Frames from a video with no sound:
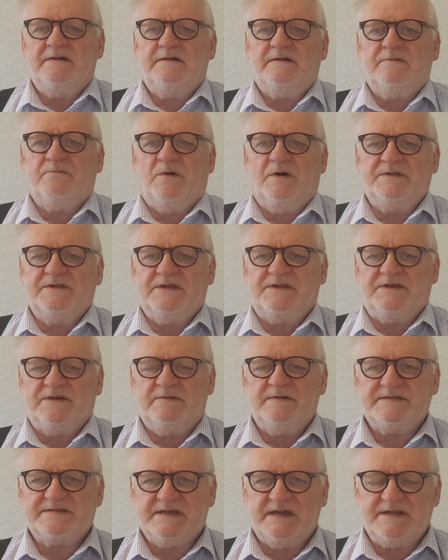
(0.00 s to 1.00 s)
what they do
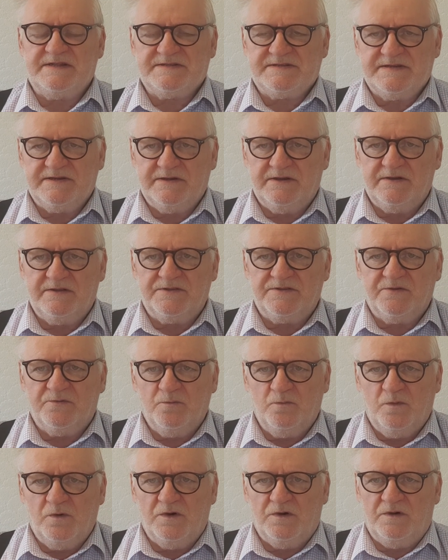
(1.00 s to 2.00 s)
is they turn the
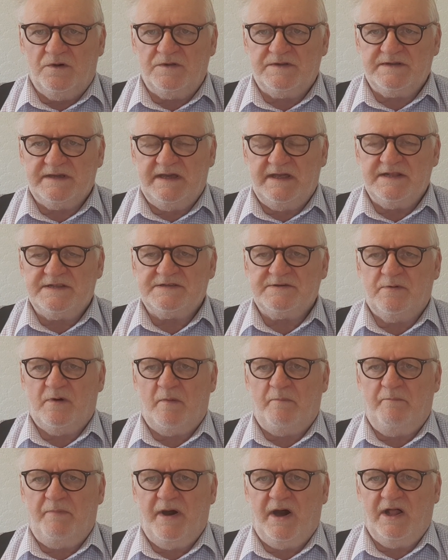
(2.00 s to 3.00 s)
wood into a
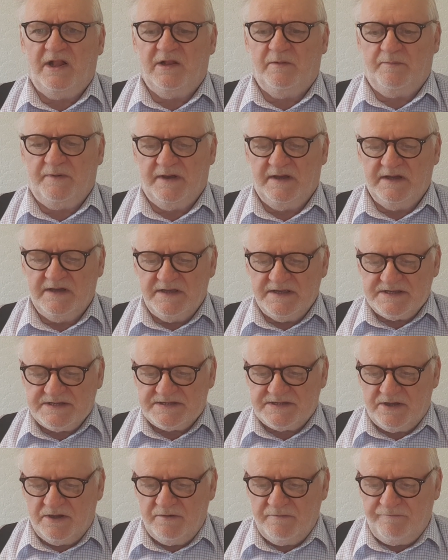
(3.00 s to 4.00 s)
pulp
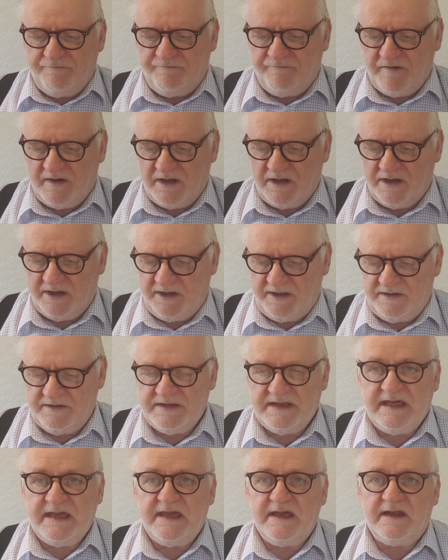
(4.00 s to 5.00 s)
so fine,
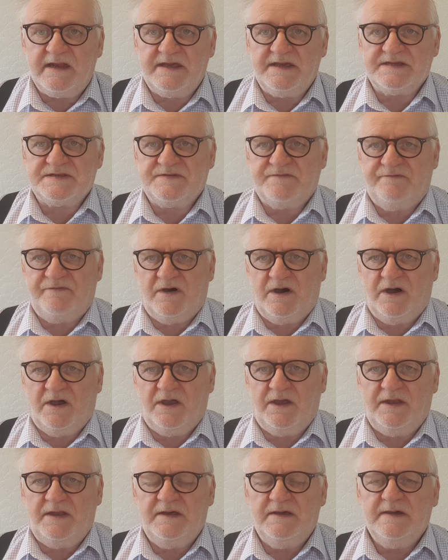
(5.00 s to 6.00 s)
nearly as
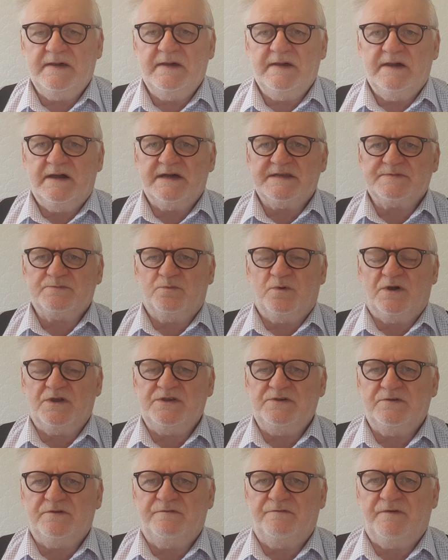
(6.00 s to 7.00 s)
fine as what
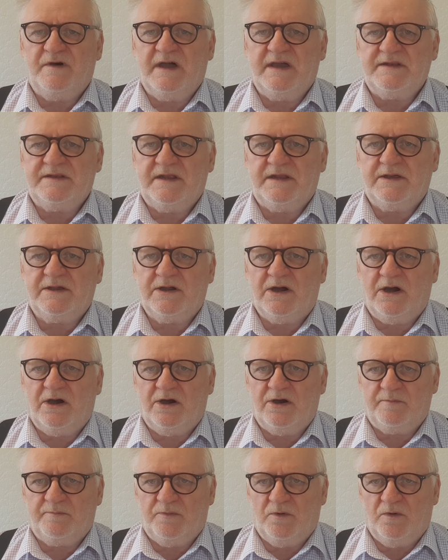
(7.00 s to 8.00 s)
you'd find in
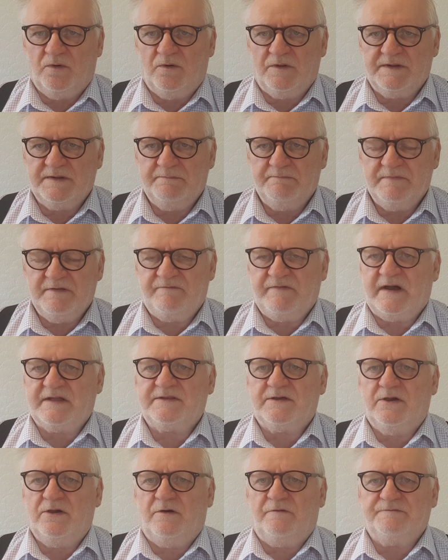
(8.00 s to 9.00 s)
cardboard. In
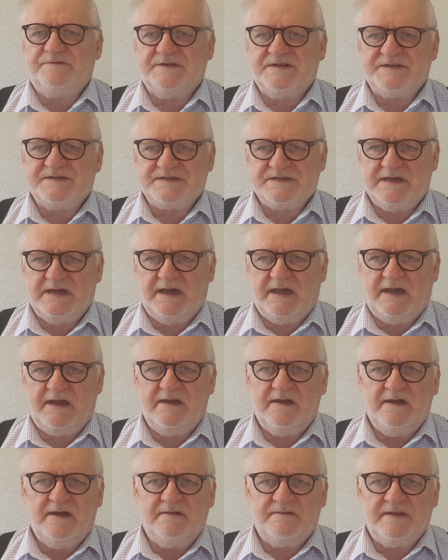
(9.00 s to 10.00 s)
fact, I often say
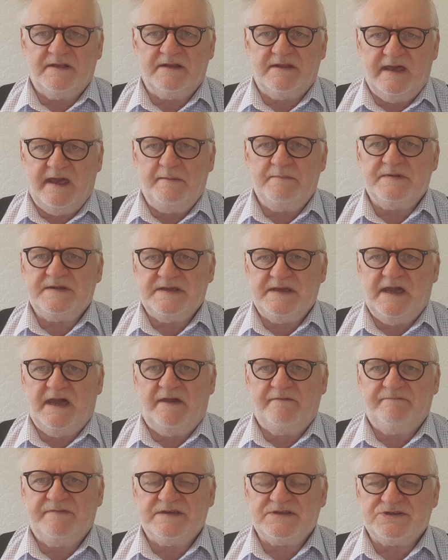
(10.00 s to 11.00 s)
that
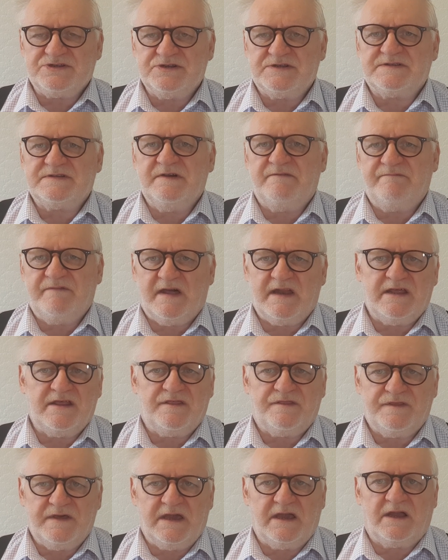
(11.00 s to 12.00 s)
MDF is just a very
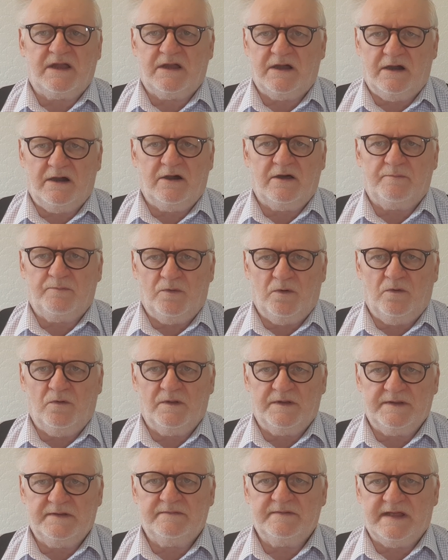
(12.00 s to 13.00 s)
thick
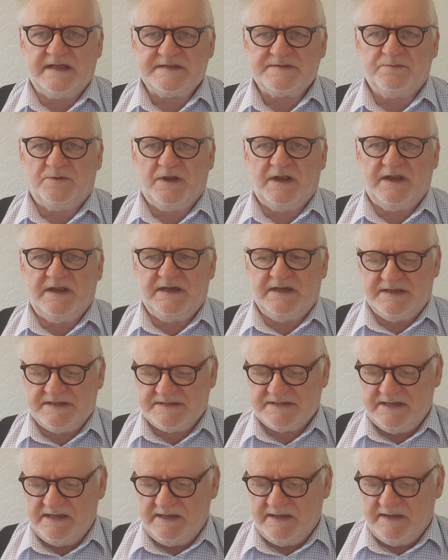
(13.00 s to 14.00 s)
cardboard. That's what it is.